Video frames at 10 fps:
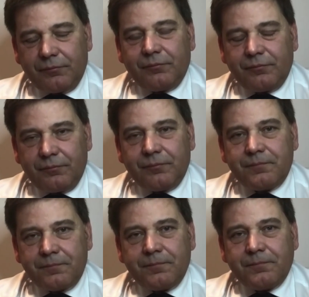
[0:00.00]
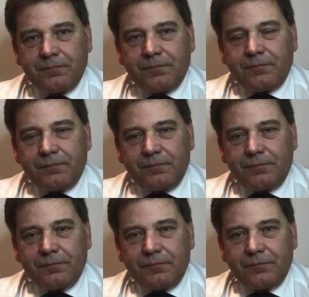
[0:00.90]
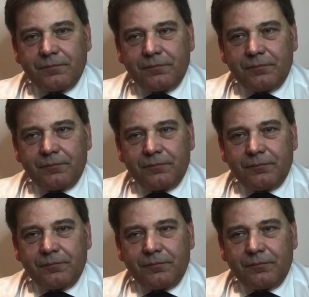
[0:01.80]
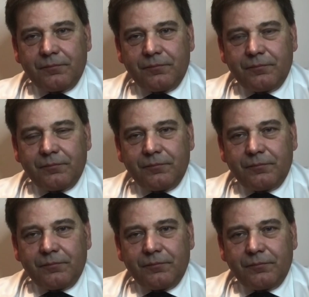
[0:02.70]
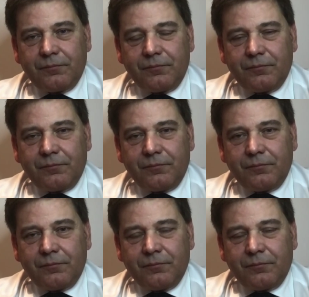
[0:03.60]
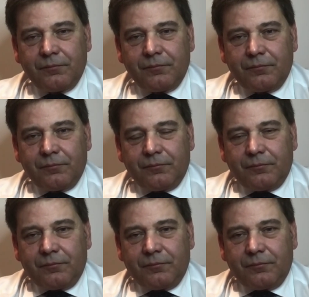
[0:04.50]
The person shown says nothing.